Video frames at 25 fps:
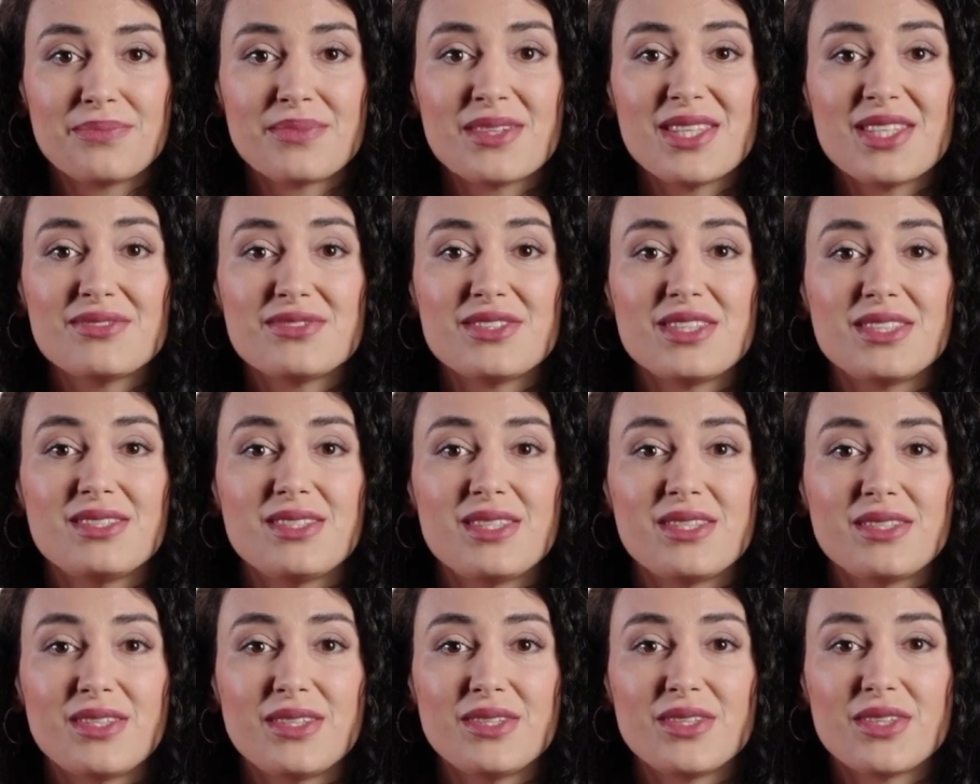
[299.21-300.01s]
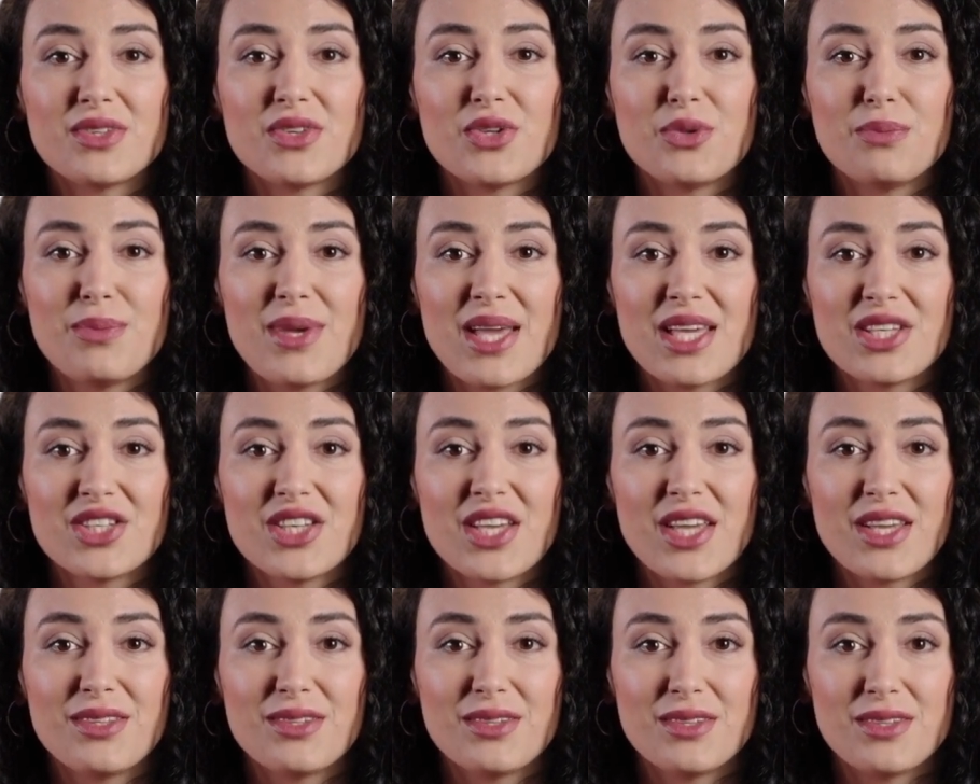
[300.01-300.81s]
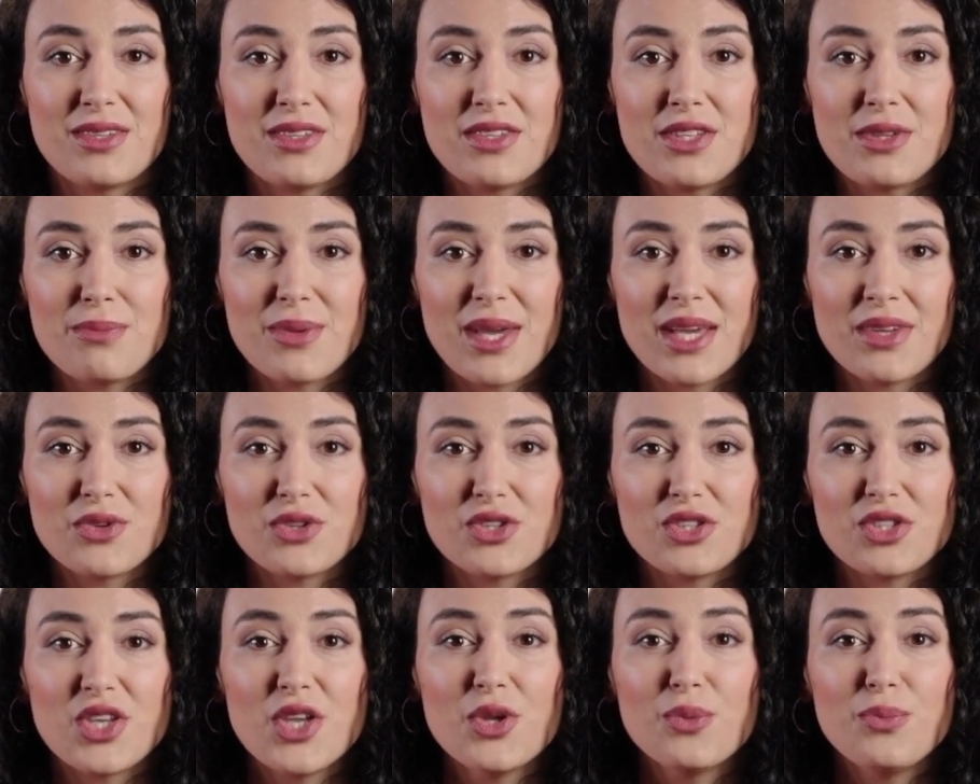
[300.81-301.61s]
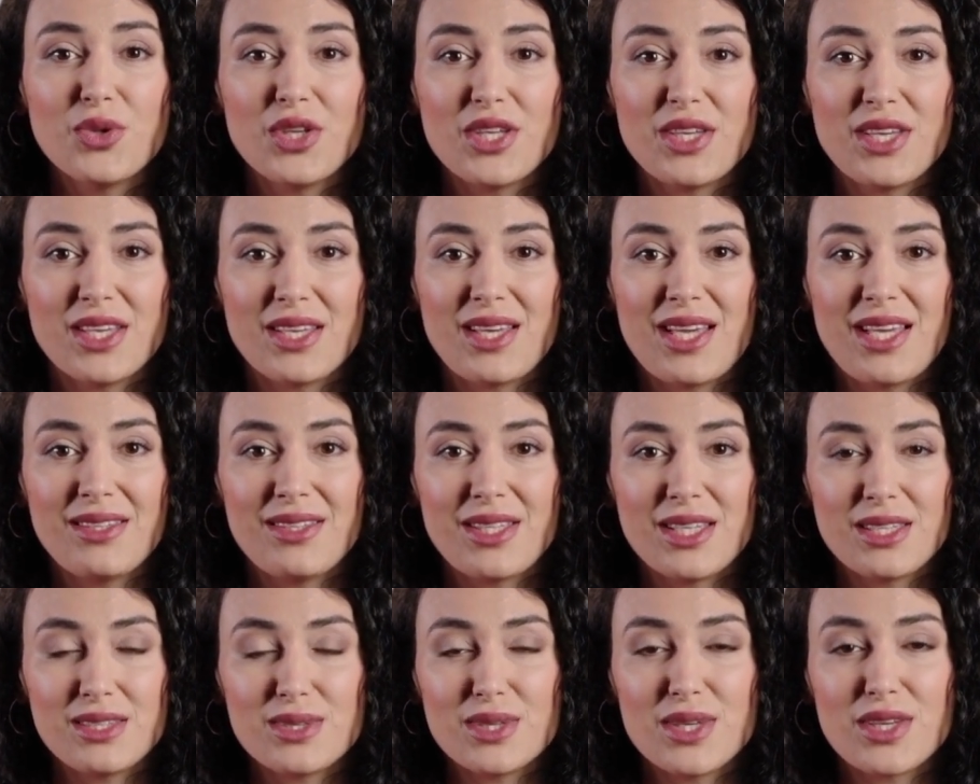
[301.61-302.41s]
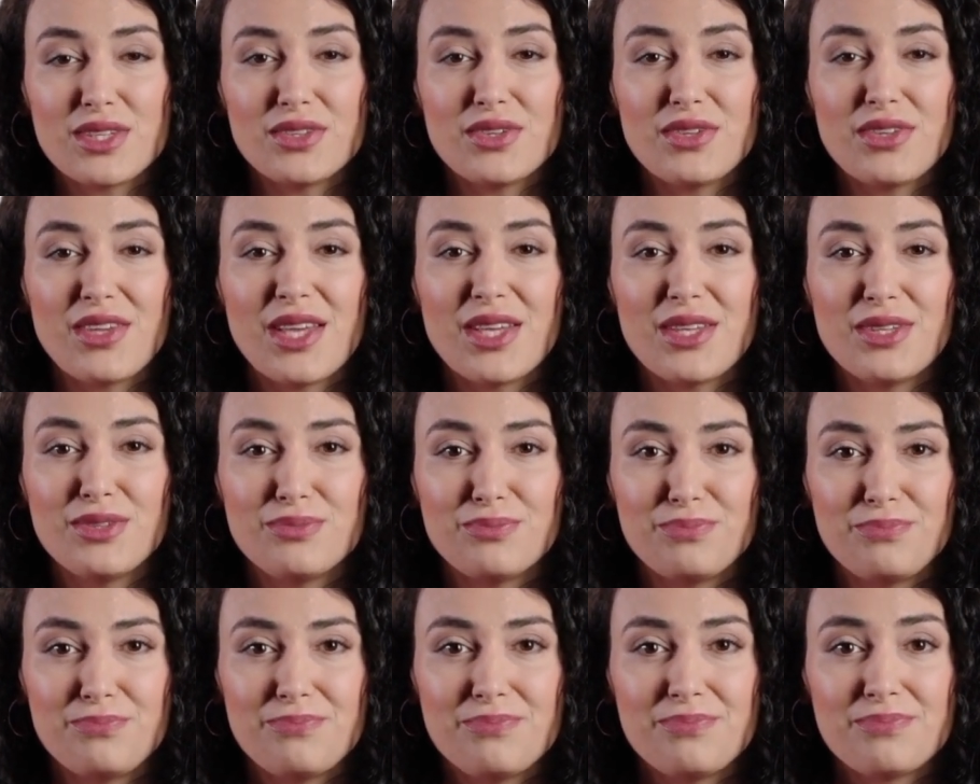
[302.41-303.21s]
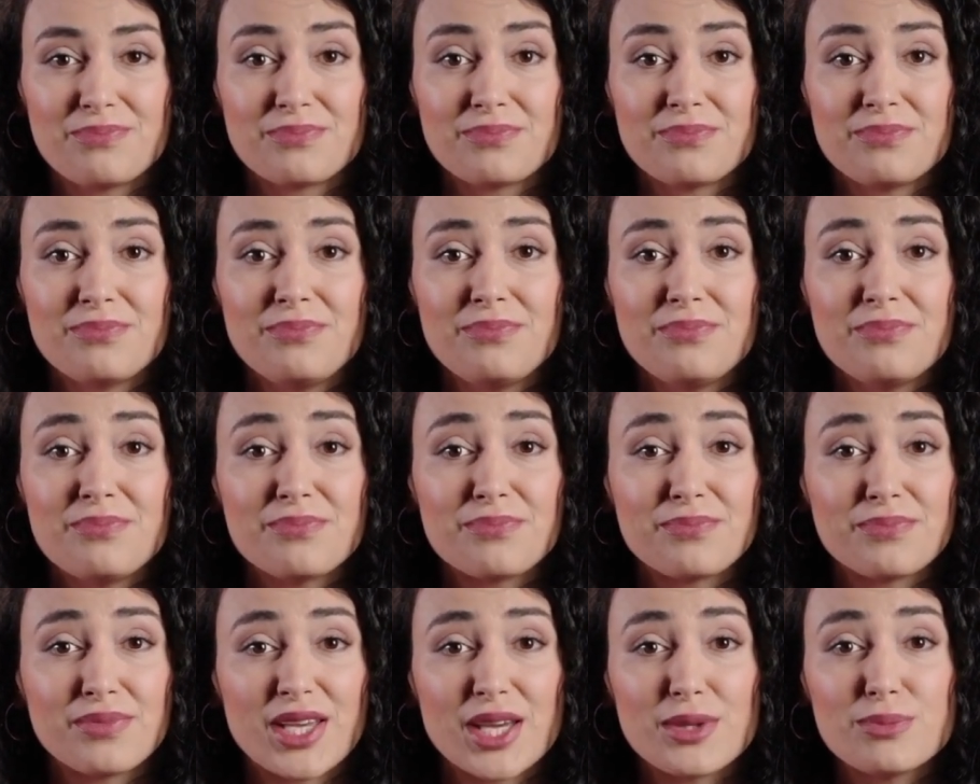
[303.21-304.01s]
If this isn't in your budget, you better start working on this on your own. A